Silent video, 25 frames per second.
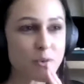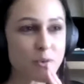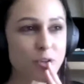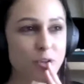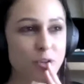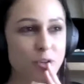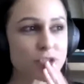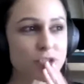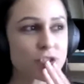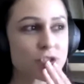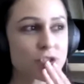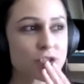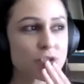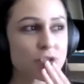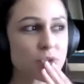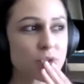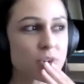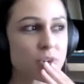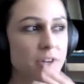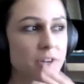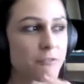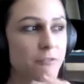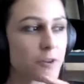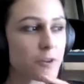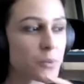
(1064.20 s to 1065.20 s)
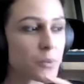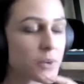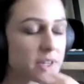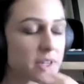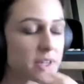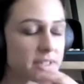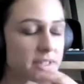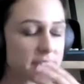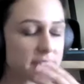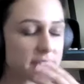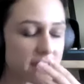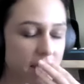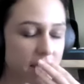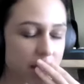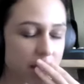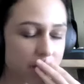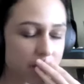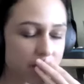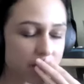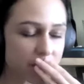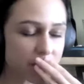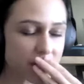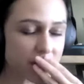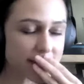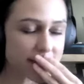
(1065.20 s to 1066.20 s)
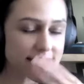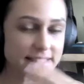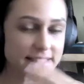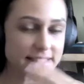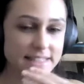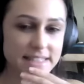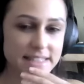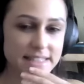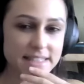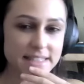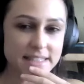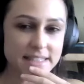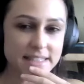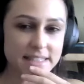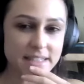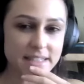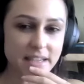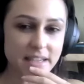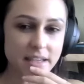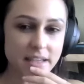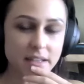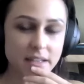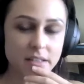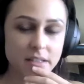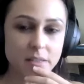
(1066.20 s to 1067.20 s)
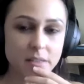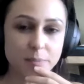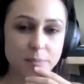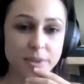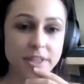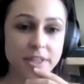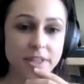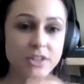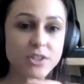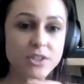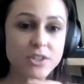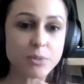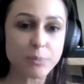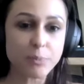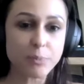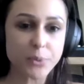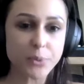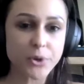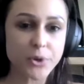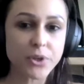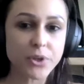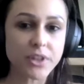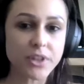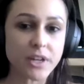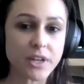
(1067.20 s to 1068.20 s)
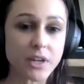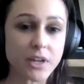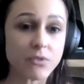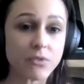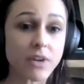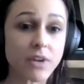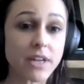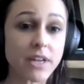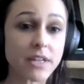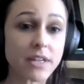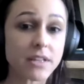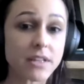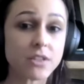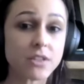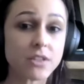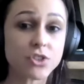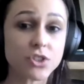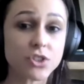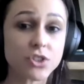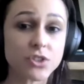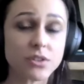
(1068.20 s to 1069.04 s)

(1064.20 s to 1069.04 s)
not sure if it was Cindy Dale, but there's a book that I read, and